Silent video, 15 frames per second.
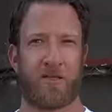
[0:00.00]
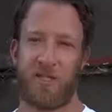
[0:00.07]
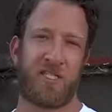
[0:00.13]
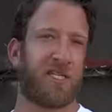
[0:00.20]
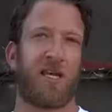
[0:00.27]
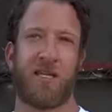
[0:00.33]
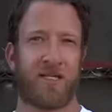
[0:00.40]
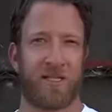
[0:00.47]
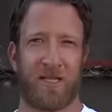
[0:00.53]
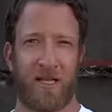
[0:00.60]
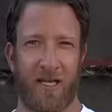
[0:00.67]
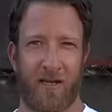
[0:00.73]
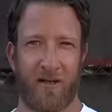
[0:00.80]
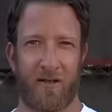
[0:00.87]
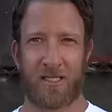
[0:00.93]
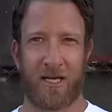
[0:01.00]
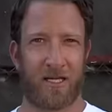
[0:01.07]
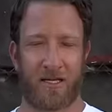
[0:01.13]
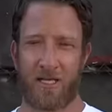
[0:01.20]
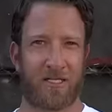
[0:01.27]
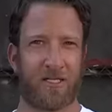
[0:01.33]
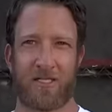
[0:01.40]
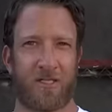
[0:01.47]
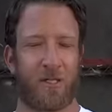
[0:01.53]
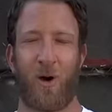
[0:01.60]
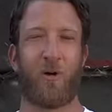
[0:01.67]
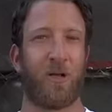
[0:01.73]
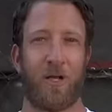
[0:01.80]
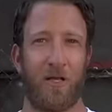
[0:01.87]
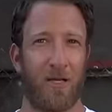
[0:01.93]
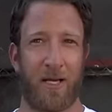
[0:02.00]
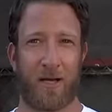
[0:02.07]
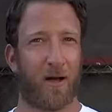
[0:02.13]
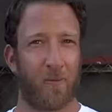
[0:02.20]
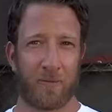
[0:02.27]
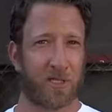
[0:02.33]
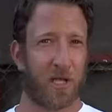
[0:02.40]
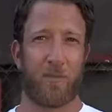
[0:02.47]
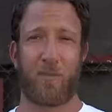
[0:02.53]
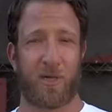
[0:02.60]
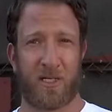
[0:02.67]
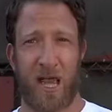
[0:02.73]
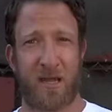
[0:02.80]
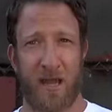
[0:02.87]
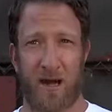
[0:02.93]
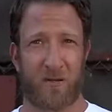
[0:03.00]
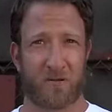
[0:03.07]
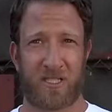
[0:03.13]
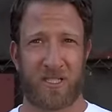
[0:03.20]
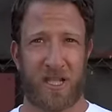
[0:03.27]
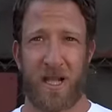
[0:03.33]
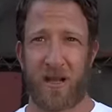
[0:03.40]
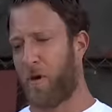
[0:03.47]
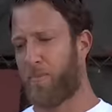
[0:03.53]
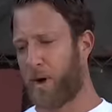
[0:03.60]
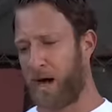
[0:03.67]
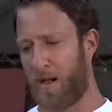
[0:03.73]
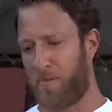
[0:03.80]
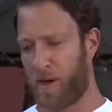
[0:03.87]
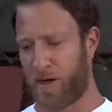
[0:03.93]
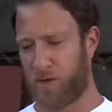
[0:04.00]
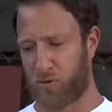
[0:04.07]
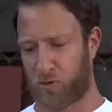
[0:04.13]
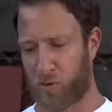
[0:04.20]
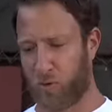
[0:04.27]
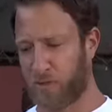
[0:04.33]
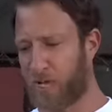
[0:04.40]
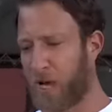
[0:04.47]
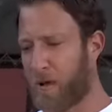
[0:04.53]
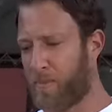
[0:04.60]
She said it's illegal. She's like, this is totally legal. I'm just going to pretend I don't see it. One bite, everybody knows rules.